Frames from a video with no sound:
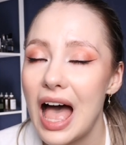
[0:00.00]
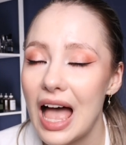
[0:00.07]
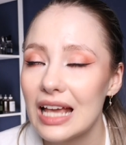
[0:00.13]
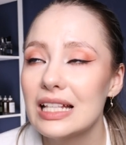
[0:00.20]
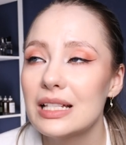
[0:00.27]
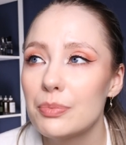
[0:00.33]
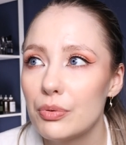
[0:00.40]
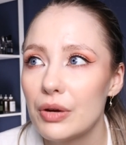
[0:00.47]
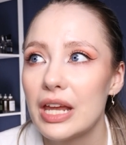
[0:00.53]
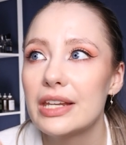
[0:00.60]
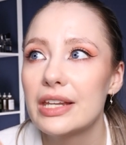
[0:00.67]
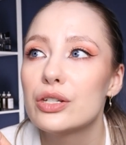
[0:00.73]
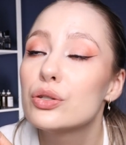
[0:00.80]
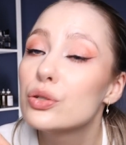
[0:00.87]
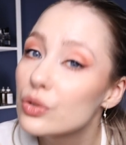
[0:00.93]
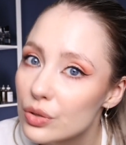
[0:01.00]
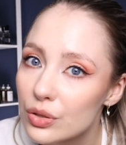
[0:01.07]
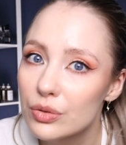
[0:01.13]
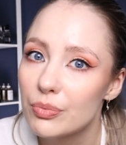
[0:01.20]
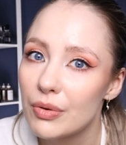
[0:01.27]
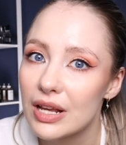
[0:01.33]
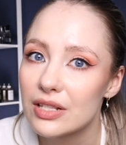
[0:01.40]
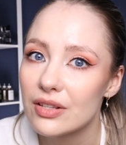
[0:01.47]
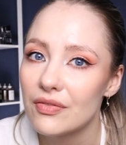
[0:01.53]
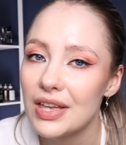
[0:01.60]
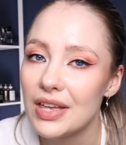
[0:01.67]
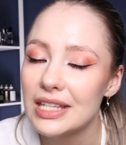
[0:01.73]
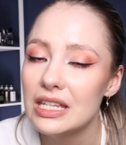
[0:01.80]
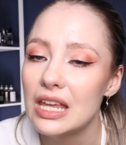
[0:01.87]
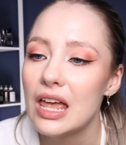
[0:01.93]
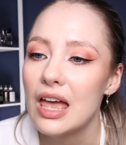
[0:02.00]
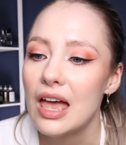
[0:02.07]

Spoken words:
I sprayed 2 sprays of it,